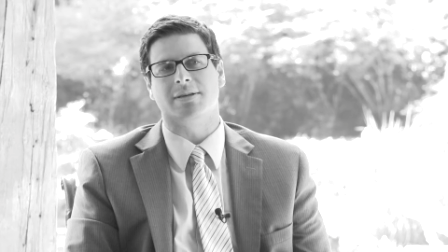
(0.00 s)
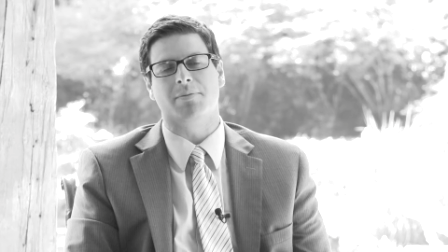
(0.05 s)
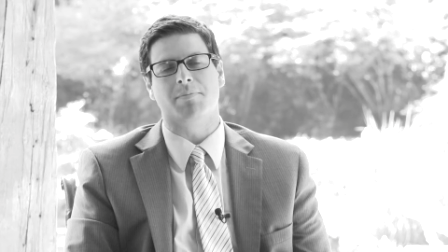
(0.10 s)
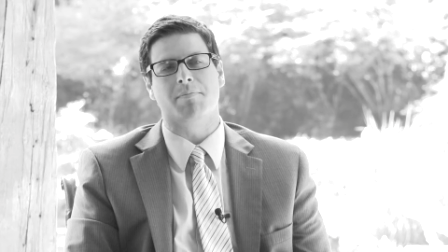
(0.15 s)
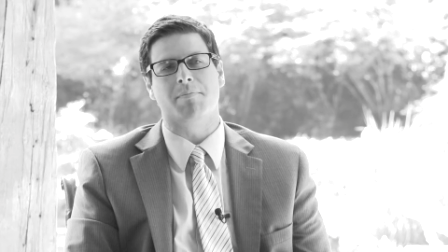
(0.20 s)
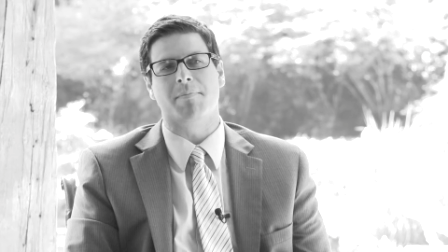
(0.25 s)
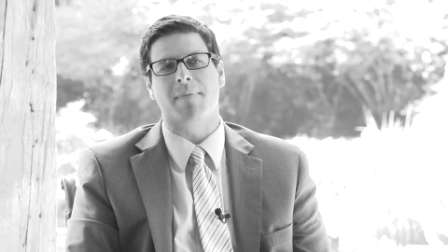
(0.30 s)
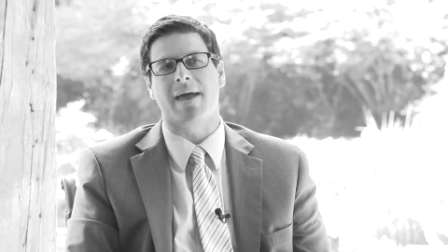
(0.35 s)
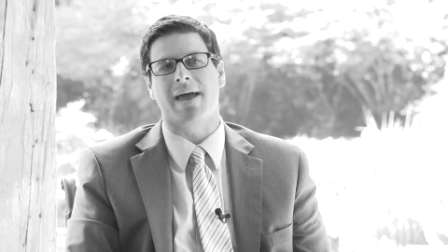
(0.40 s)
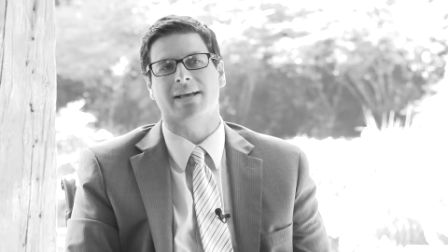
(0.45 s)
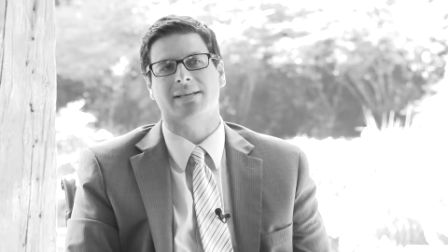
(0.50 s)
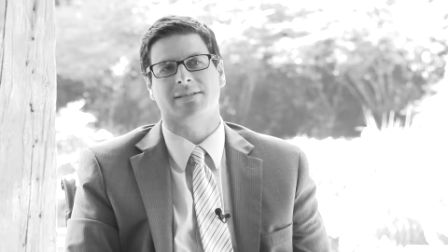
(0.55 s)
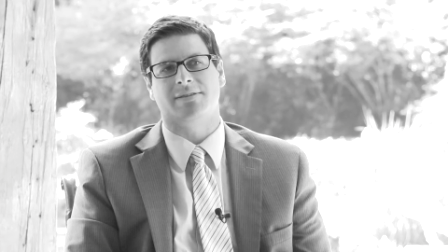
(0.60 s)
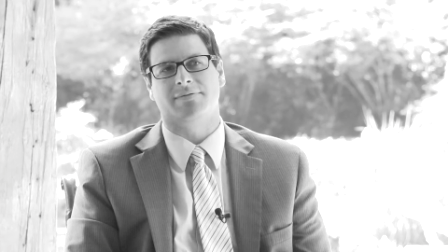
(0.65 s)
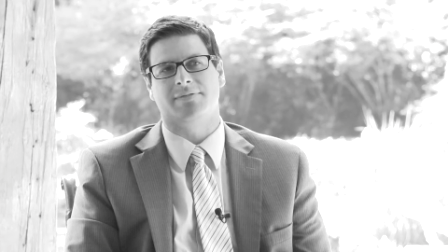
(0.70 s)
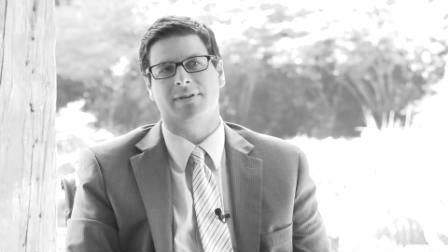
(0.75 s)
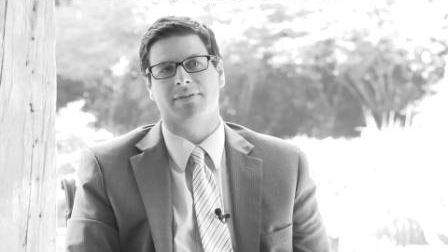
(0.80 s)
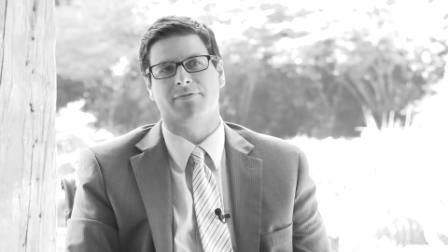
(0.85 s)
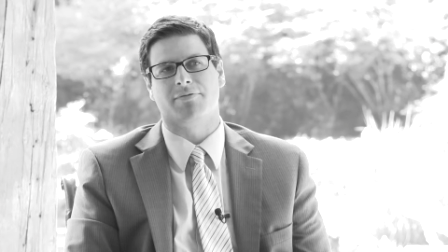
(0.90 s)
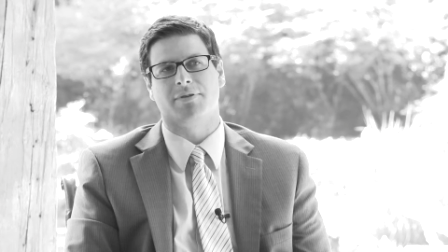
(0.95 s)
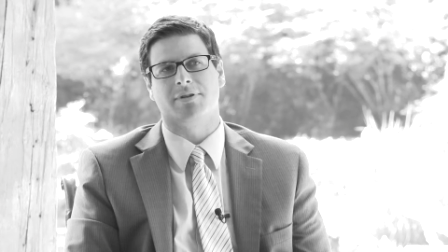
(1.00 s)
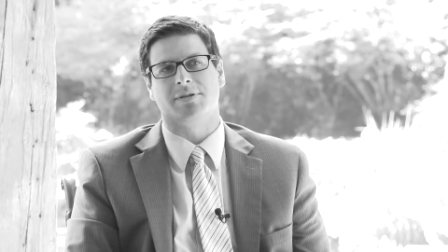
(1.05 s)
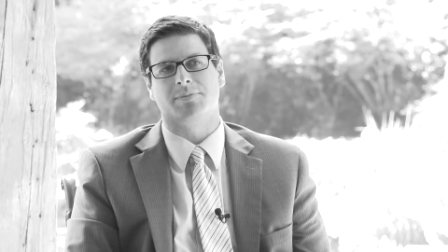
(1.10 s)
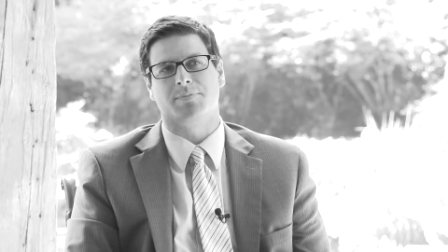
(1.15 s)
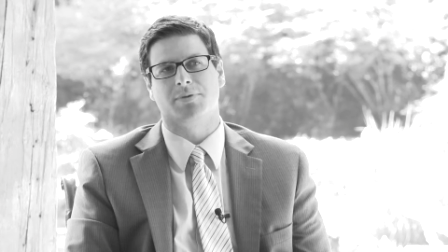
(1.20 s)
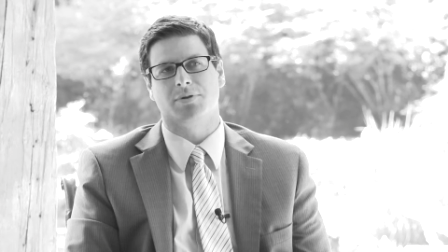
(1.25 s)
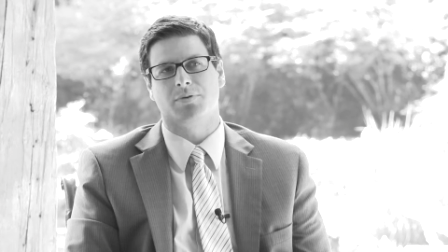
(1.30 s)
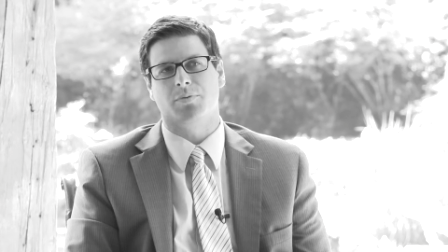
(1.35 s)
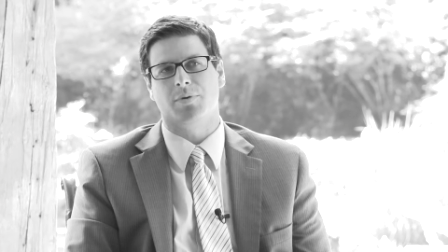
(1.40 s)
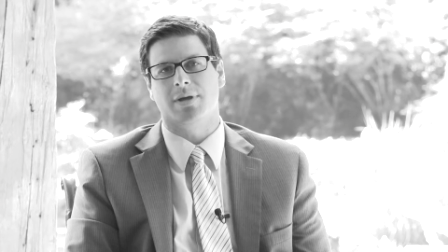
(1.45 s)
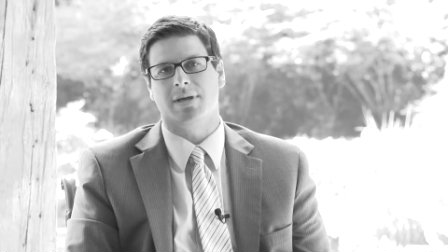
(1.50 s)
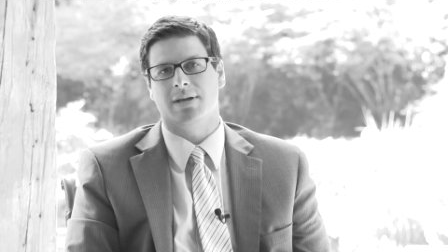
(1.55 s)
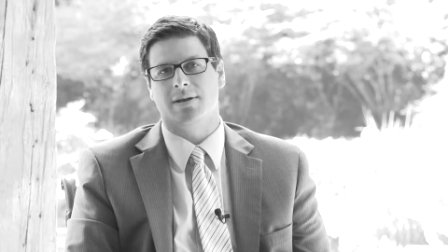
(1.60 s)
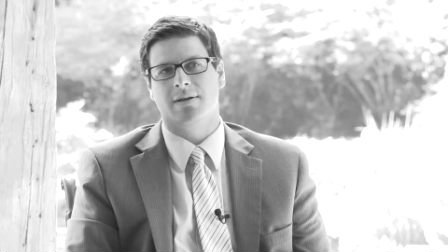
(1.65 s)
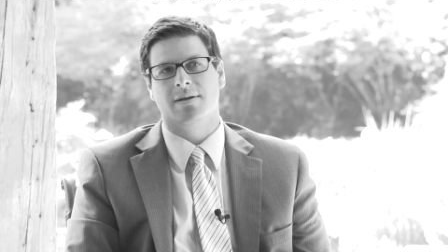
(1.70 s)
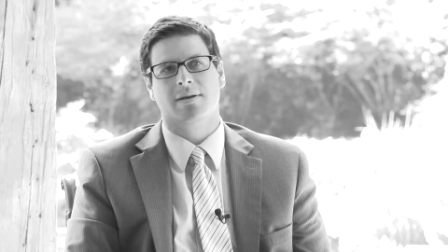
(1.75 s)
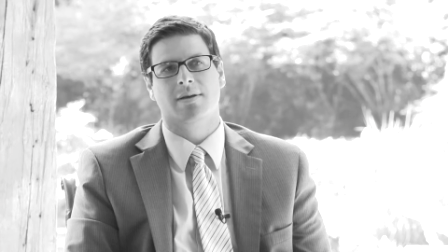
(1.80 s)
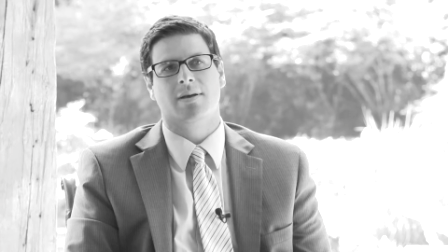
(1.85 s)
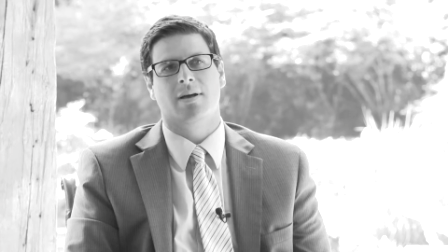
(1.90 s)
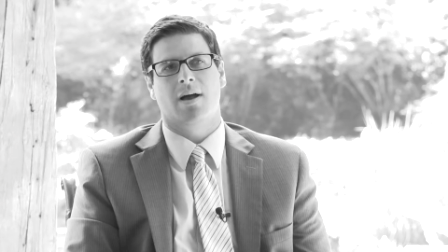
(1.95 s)
a massive difference between
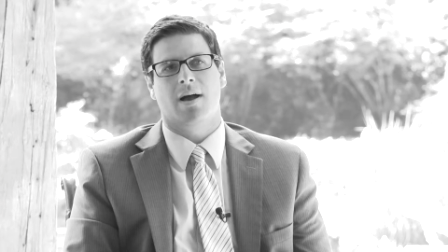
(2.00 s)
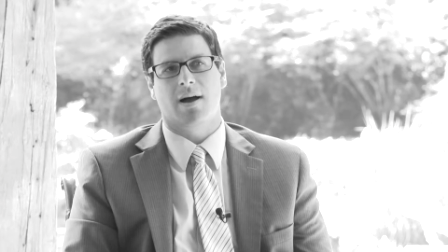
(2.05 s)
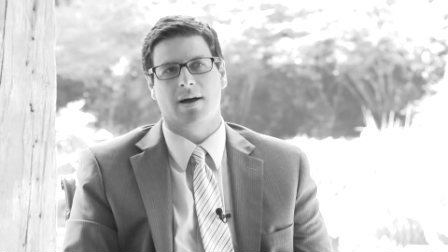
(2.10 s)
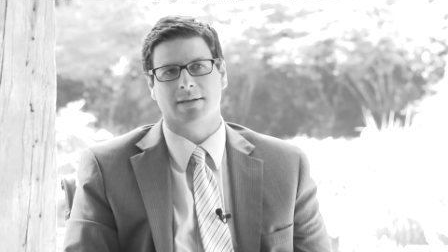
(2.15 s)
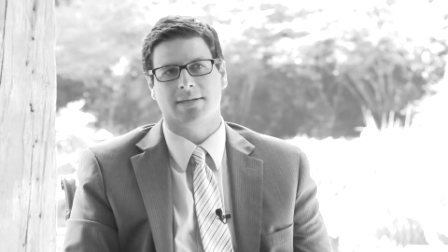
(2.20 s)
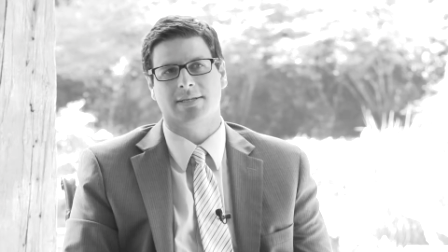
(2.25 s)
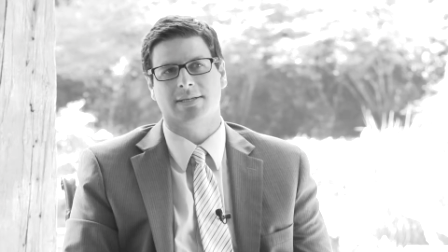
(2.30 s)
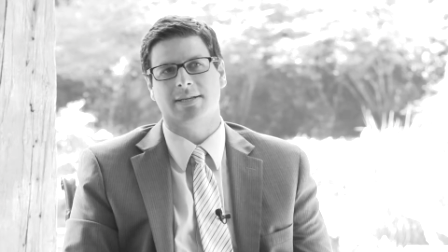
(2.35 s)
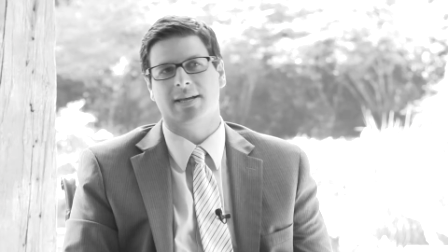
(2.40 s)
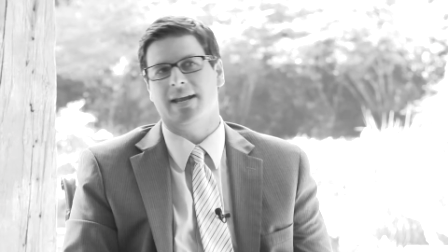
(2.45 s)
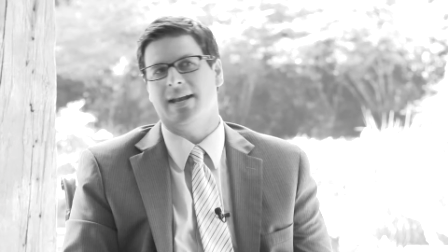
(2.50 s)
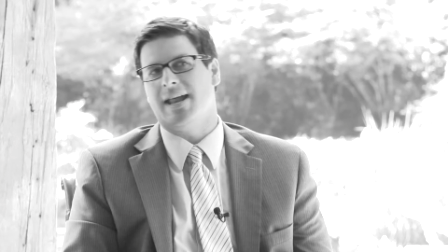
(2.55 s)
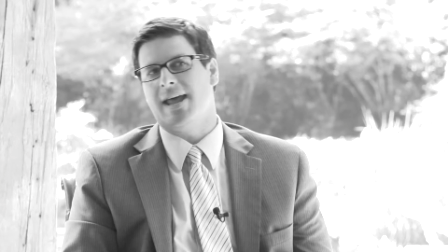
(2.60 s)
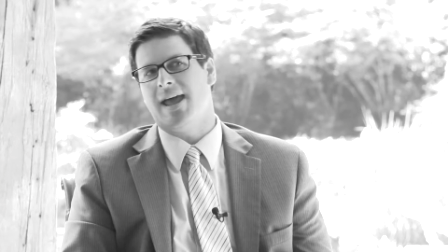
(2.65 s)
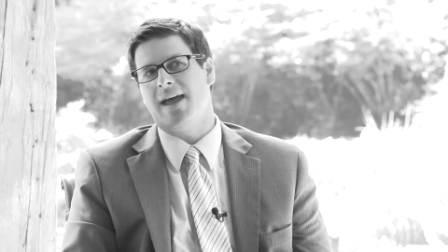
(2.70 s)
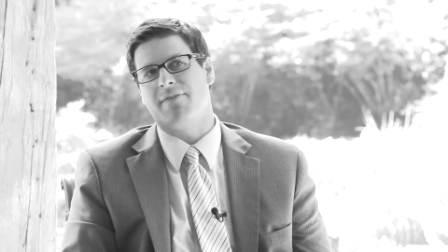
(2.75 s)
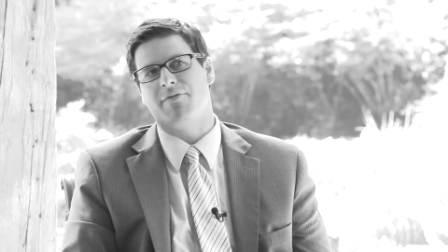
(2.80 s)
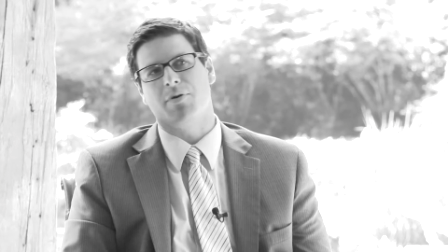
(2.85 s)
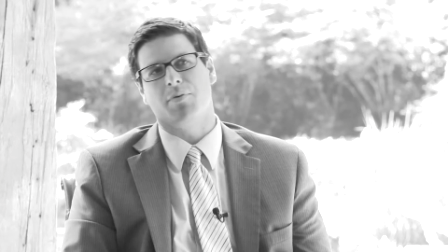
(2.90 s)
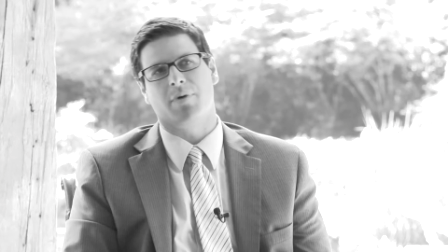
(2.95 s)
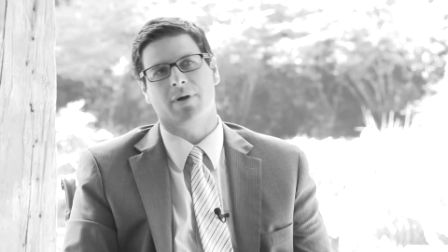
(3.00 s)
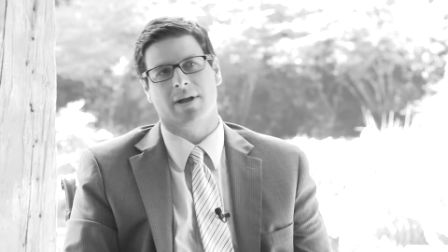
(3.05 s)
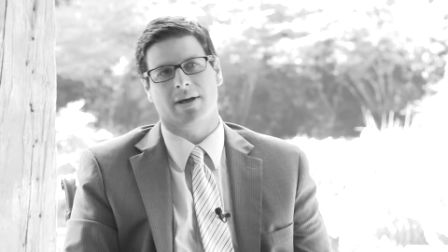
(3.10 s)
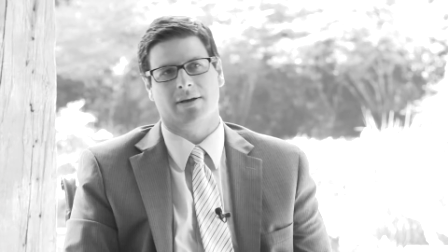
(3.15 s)
us and everyone